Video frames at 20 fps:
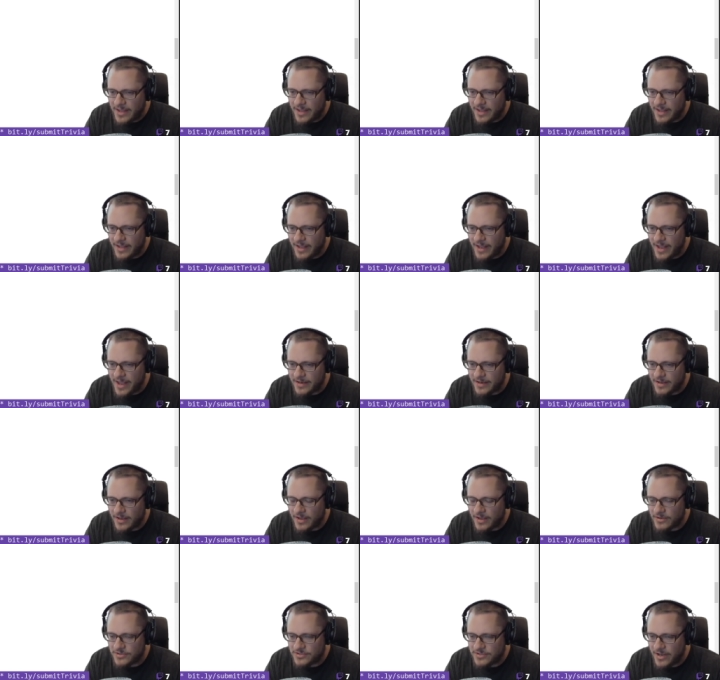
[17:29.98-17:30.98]
and
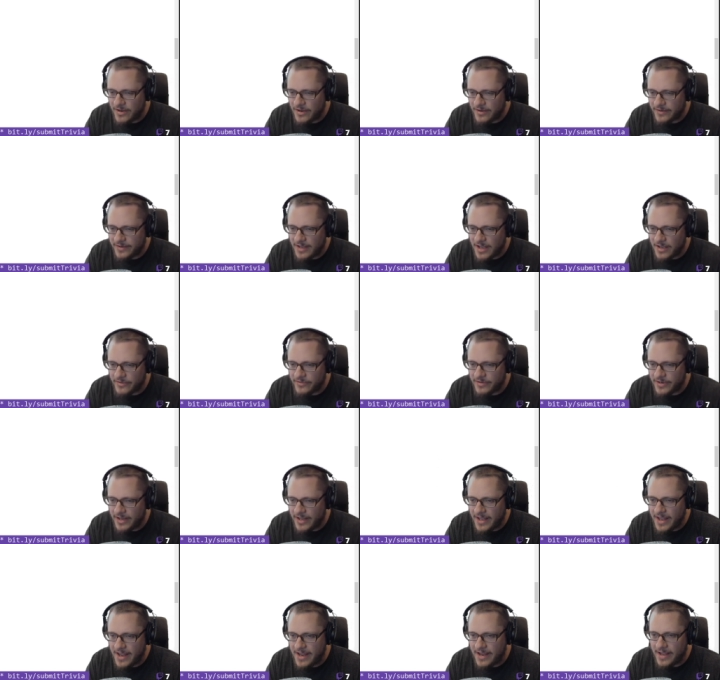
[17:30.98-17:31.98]
I'll shout out Calvin
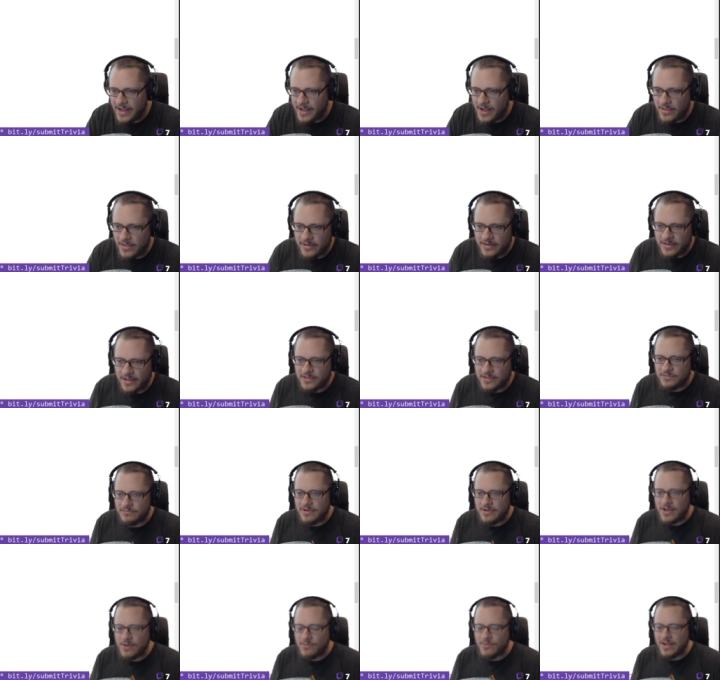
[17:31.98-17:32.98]
A. Allen as
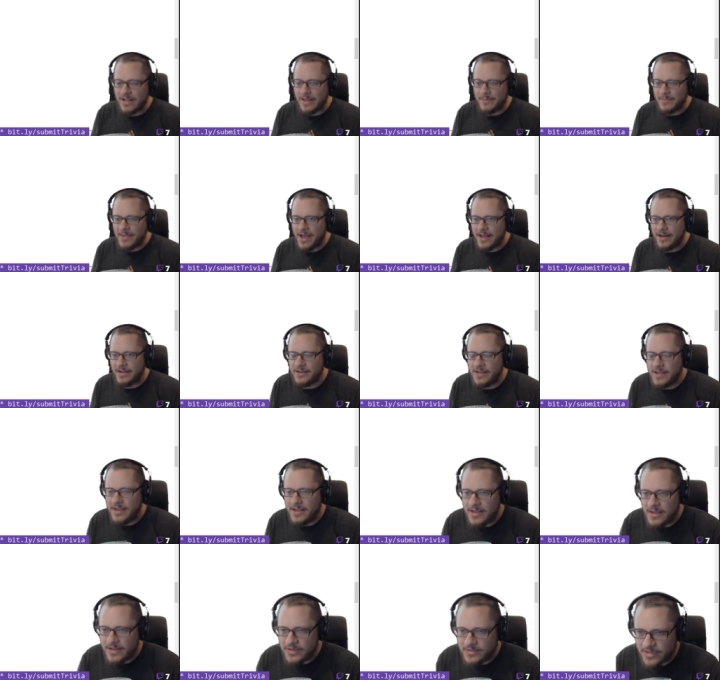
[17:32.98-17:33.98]
well while I'm at it.
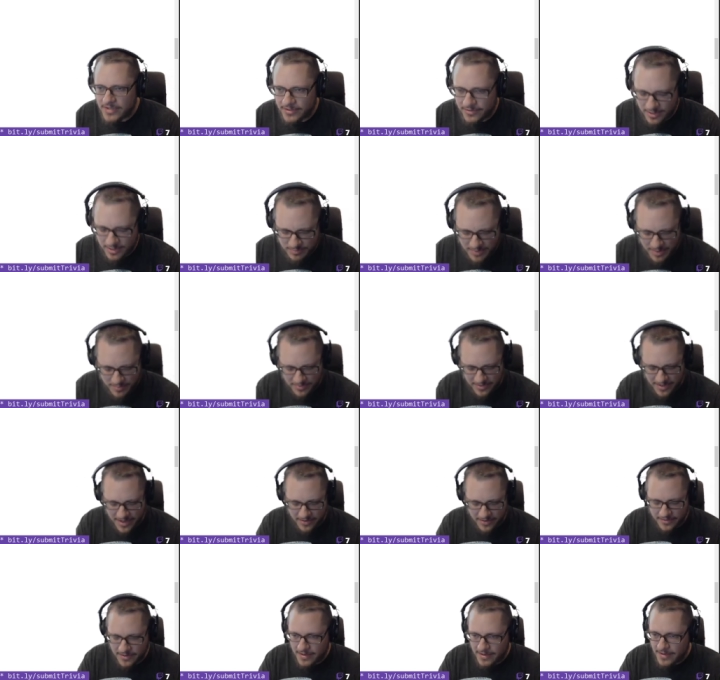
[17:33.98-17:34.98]
Check those people
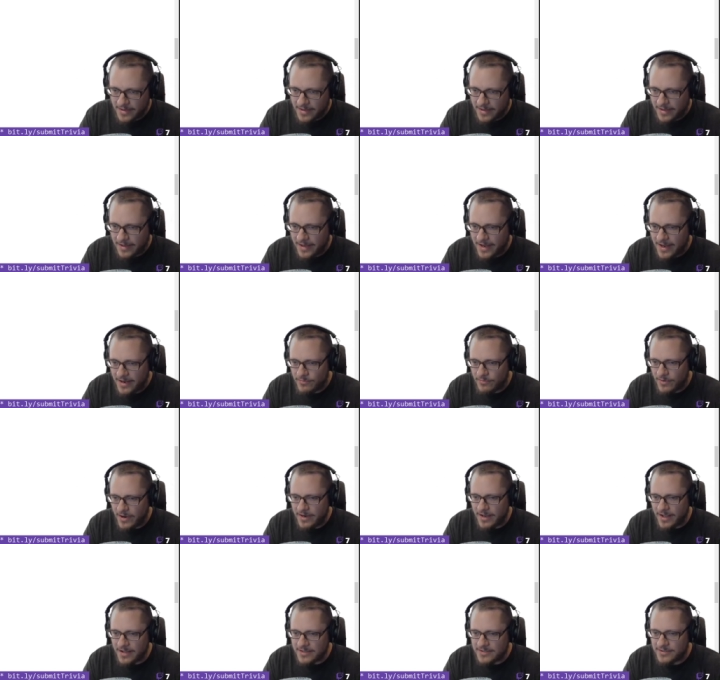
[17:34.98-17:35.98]
out. And why
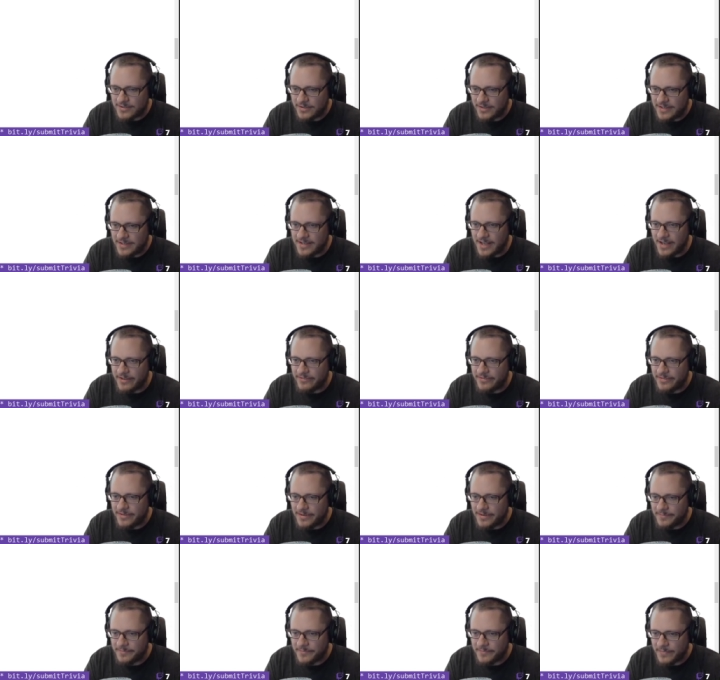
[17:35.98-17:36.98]
not? Surly Dev.
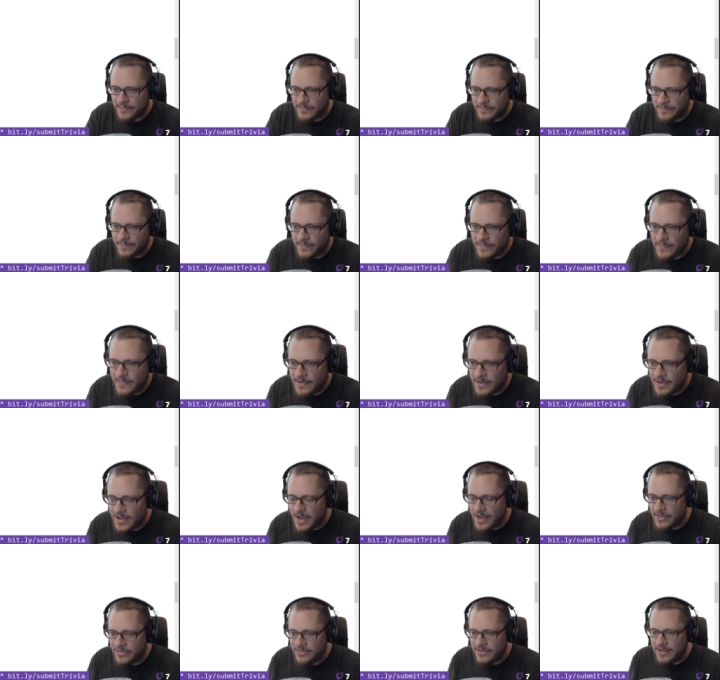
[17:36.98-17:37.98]

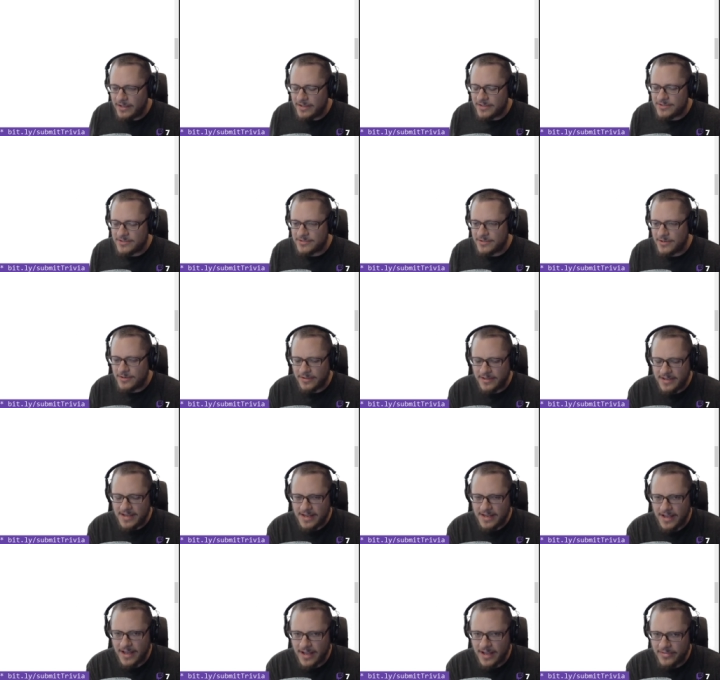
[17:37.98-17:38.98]
I think
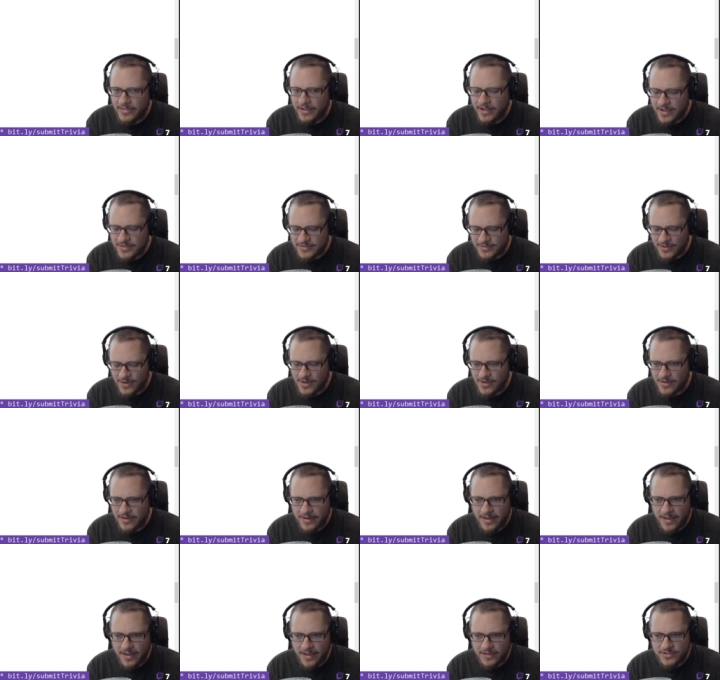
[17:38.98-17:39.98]
I
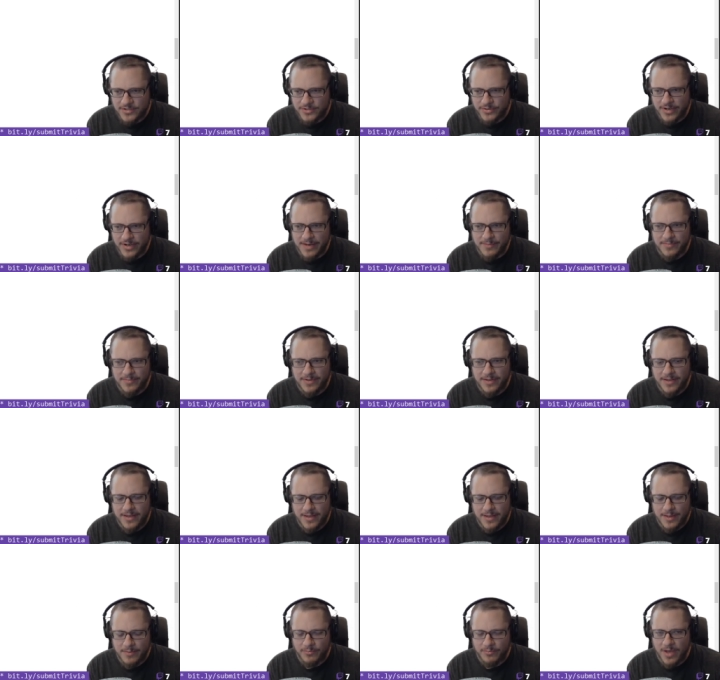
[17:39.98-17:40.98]
saw a stream
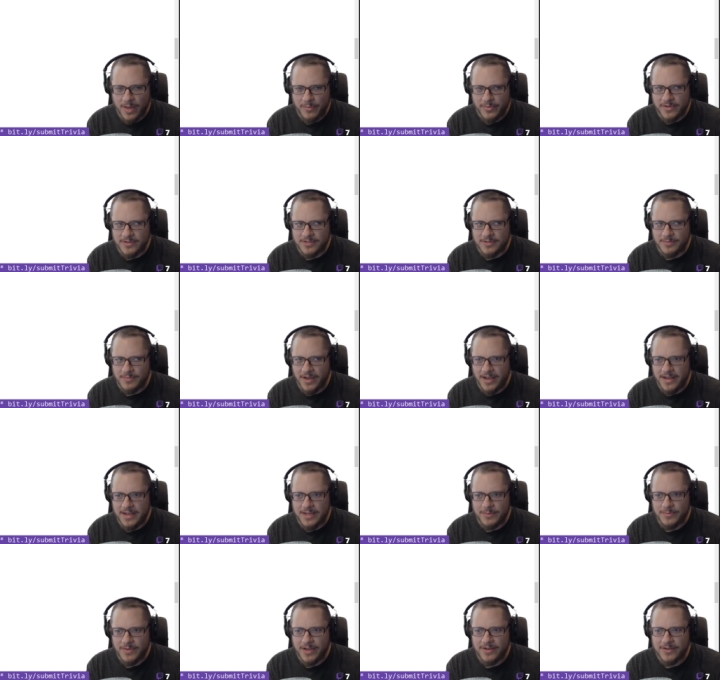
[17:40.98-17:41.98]
pop into my
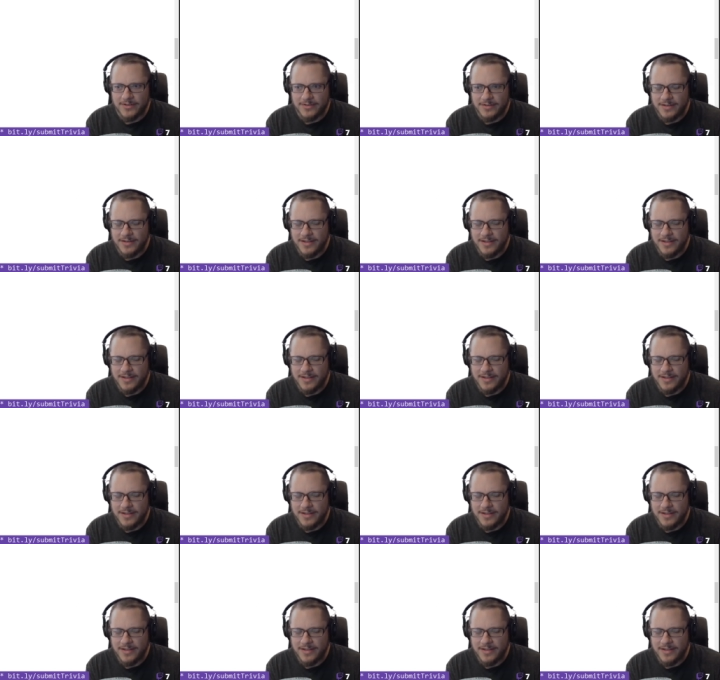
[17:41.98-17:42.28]
email